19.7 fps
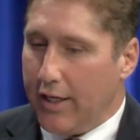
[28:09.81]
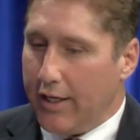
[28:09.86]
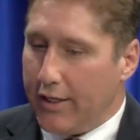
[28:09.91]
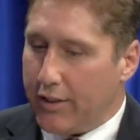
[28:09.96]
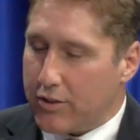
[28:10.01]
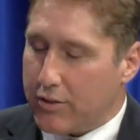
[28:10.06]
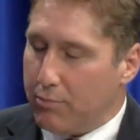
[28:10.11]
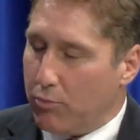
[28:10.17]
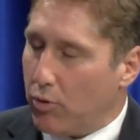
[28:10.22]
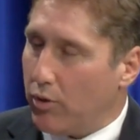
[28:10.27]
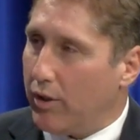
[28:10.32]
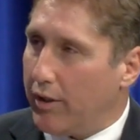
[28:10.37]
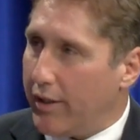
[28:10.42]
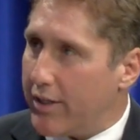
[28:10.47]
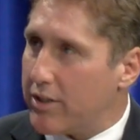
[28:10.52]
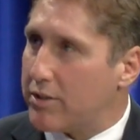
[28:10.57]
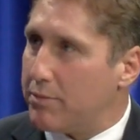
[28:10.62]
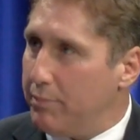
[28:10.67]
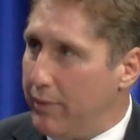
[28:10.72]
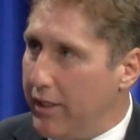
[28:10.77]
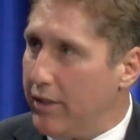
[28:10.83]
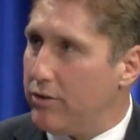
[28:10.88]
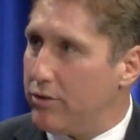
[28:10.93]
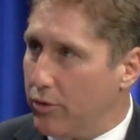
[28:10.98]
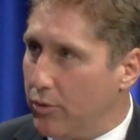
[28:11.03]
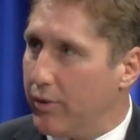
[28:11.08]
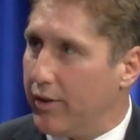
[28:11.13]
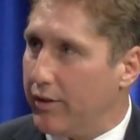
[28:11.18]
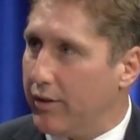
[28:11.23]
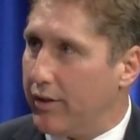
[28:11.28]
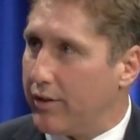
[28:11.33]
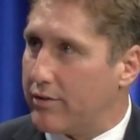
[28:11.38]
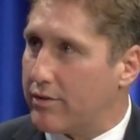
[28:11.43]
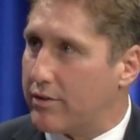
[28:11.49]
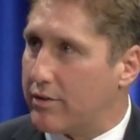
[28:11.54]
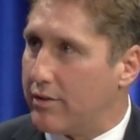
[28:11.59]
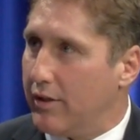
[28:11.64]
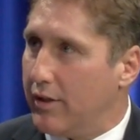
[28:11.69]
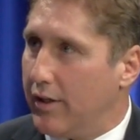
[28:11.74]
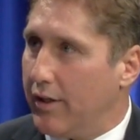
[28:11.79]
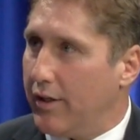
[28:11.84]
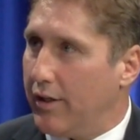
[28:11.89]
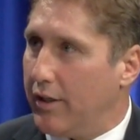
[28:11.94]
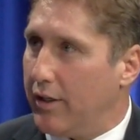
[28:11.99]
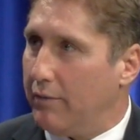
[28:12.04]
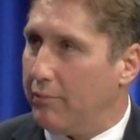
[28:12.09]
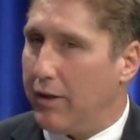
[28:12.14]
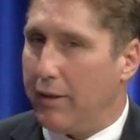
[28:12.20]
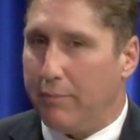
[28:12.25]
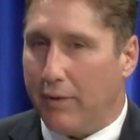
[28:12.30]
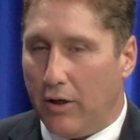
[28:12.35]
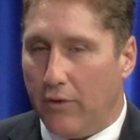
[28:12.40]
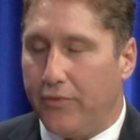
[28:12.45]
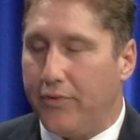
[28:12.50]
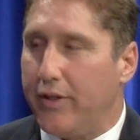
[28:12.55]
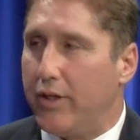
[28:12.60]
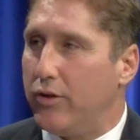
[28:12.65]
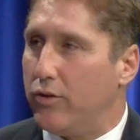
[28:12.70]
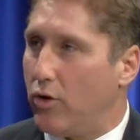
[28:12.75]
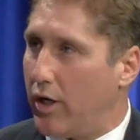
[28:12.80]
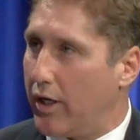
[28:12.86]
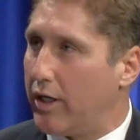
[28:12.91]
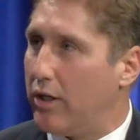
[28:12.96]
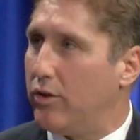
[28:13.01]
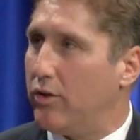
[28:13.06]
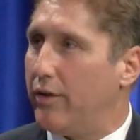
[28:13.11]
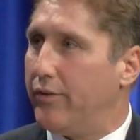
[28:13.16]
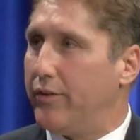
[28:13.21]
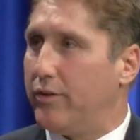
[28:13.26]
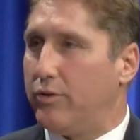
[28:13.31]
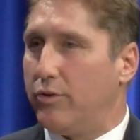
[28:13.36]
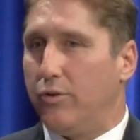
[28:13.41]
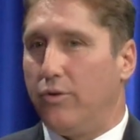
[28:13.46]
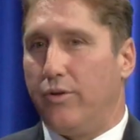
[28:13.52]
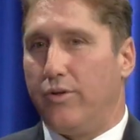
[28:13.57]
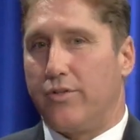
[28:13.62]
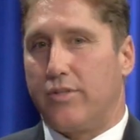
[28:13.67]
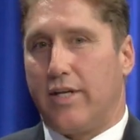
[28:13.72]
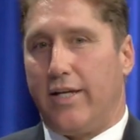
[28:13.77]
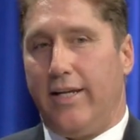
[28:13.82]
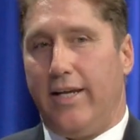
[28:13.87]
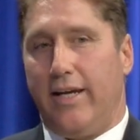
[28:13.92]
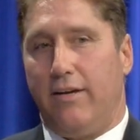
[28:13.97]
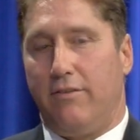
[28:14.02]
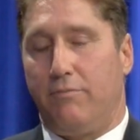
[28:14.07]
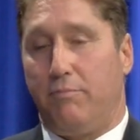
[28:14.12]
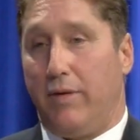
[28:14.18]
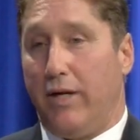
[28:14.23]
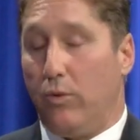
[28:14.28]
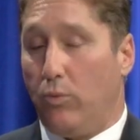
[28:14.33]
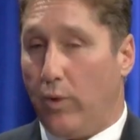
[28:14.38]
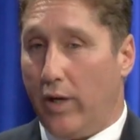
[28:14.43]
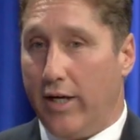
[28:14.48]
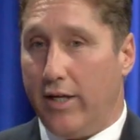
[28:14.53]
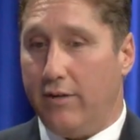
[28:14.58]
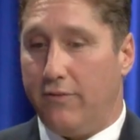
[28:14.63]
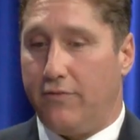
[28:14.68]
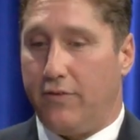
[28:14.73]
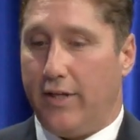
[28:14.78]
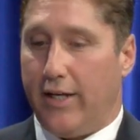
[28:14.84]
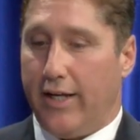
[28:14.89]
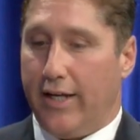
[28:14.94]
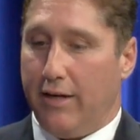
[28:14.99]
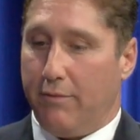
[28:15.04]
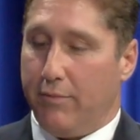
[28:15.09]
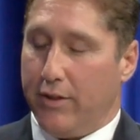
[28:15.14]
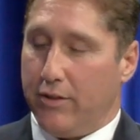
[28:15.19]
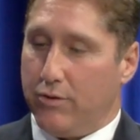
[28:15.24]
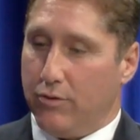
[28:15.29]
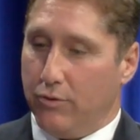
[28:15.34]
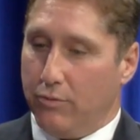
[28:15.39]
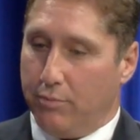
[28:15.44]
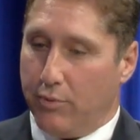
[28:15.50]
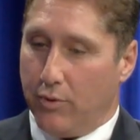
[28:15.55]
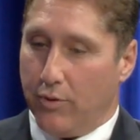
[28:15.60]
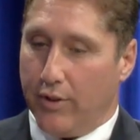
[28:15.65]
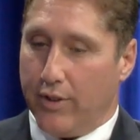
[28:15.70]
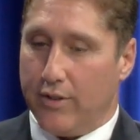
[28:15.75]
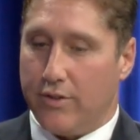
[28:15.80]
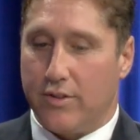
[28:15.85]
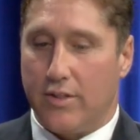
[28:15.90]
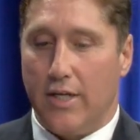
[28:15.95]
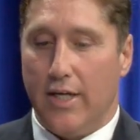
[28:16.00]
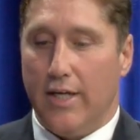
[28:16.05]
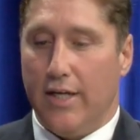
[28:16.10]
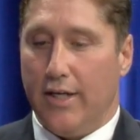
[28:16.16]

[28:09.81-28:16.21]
It's more or less me doing this. Um, I'm out there knocking on the doors. I have my wife and I have my two boys.